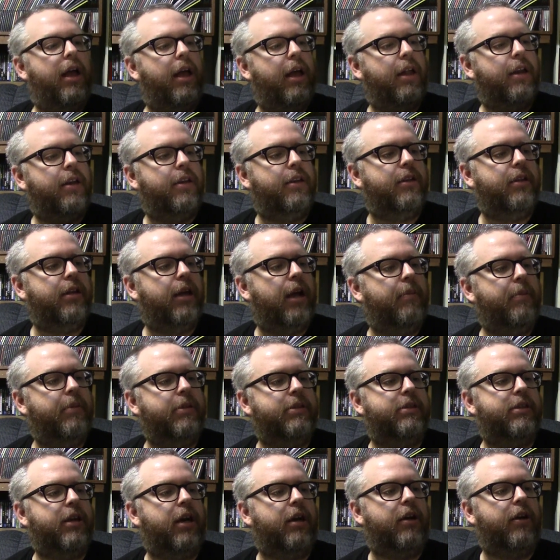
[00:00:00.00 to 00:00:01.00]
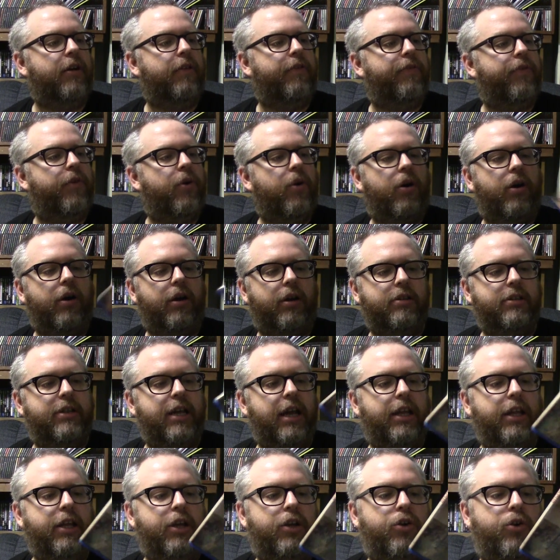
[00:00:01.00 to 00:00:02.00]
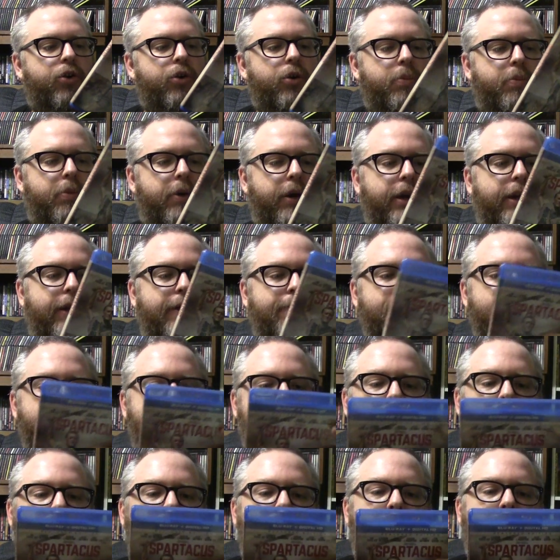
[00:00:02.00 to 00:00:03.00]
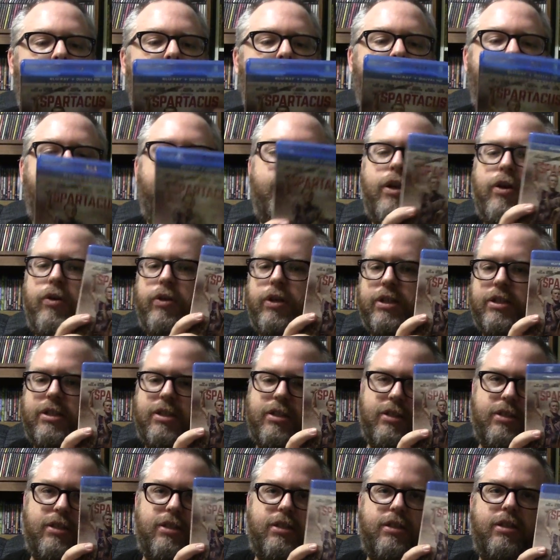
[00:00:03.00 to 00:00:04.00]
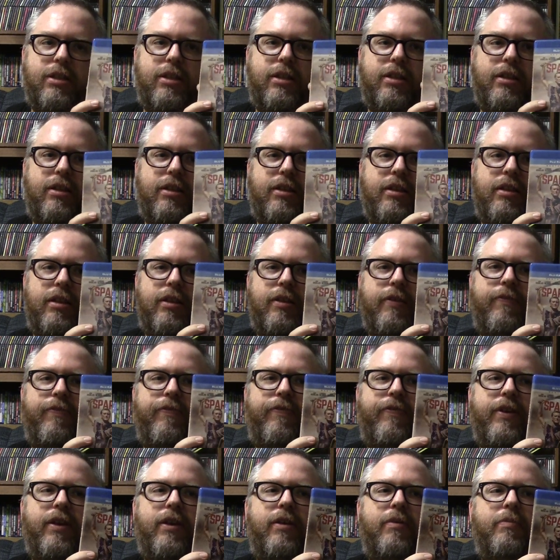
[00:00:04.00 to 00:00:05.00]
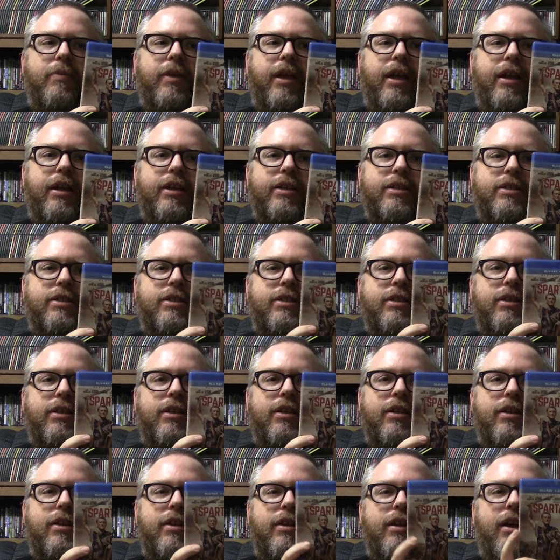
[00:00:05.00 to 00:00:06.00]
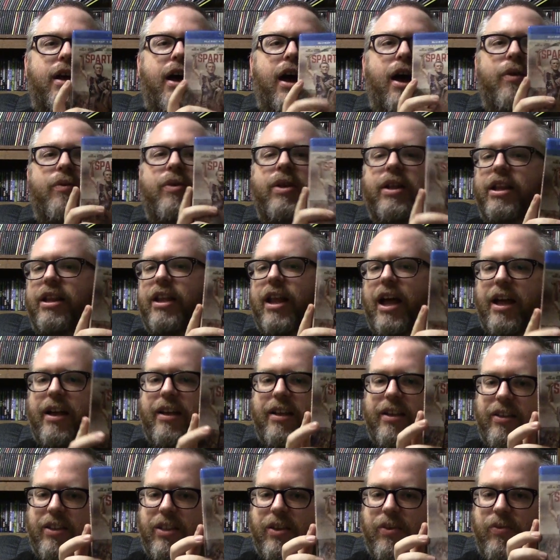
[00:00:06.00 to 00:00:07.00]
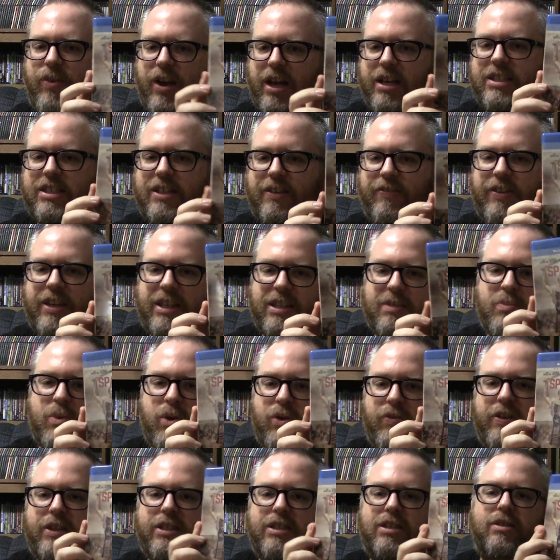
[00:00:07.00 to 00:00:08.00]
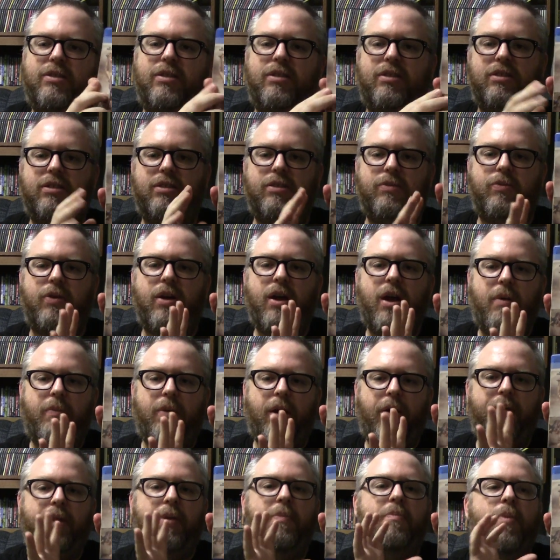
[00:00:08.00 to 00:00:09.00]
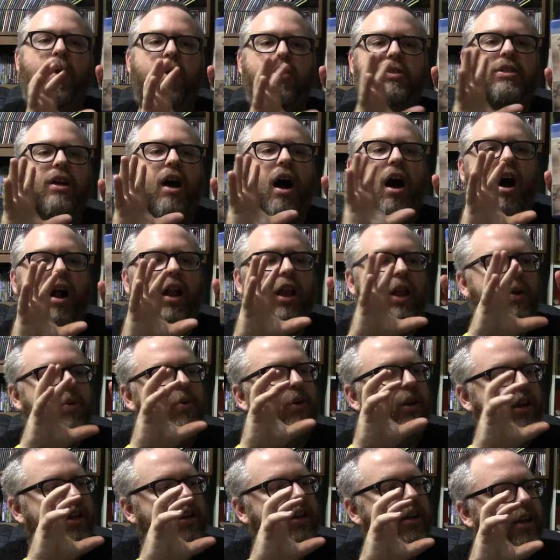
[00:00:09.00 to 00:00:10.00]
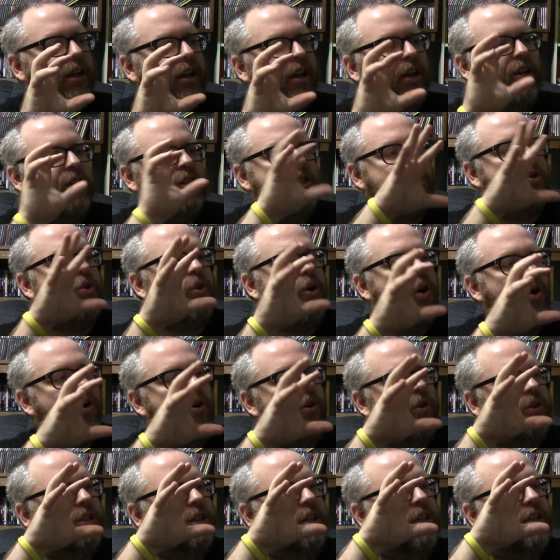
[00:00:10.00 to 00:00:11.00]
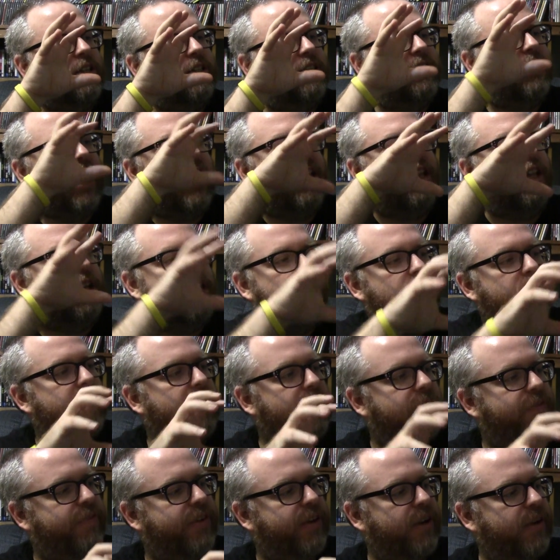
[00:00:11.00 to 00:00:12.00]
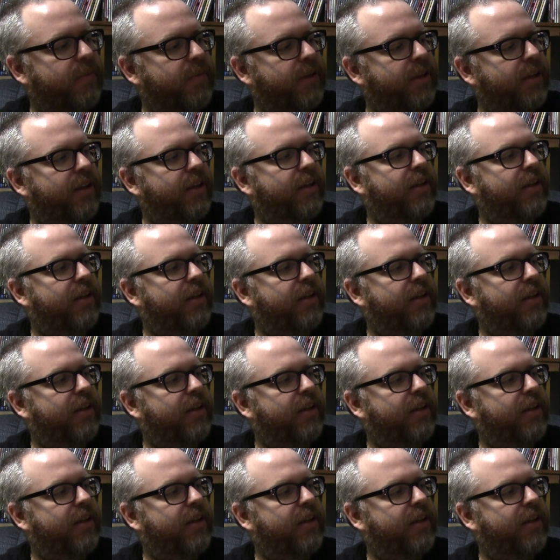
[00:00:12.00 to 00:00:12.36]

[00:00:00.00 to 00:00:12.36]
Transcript: And I'm a sucker for Stanley Kubrick, even though this is the film that is not really like the rest of his movies. This is probably the most Hollywood-controlled Stanley Kubrick film.